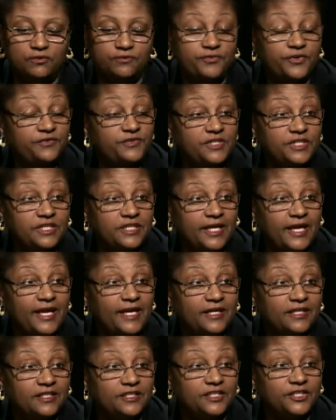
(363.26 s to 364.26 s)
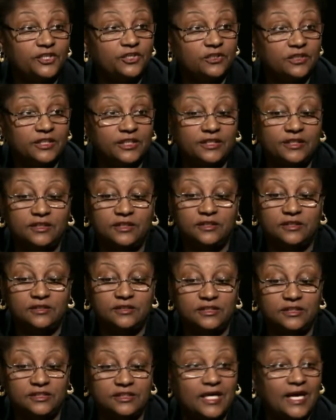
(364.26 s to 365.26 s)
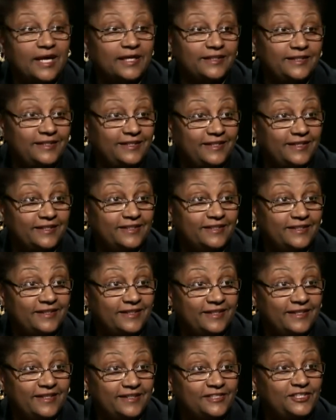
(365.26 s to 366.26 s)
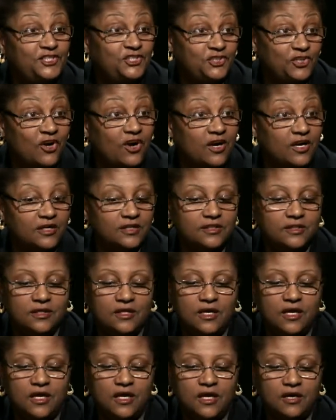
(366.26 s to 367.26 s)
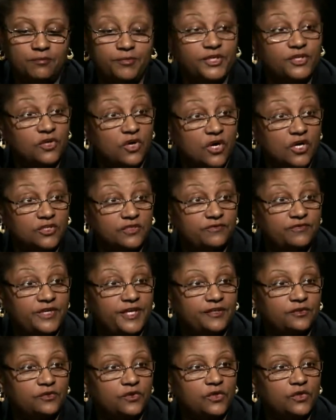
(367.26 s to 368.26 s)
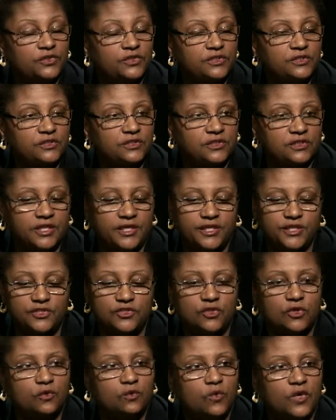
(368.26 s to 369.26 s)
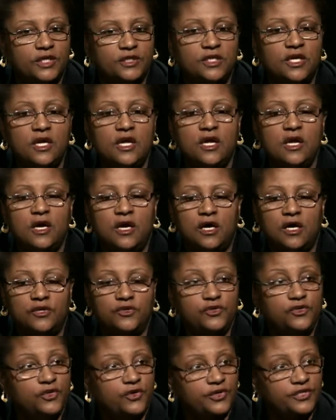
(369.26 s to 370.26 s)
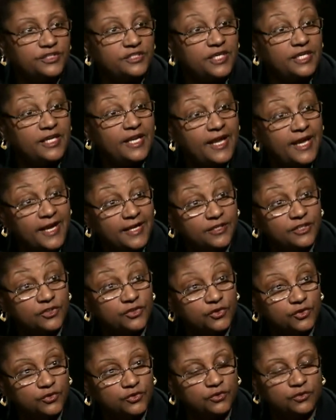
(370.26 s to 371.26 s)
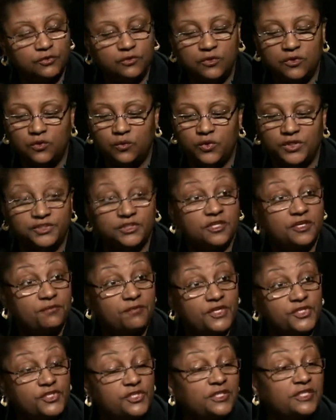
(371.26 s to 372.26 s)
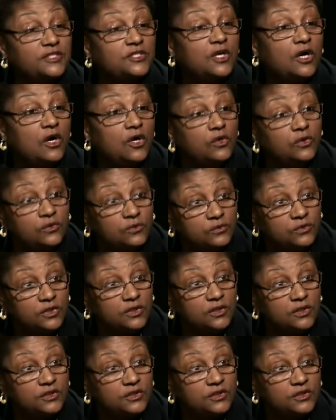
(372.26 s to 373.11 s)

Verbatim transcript: fifteen A nearly did not get its start uh, because of that Croson study. So what uh, New York State had to do was commission its own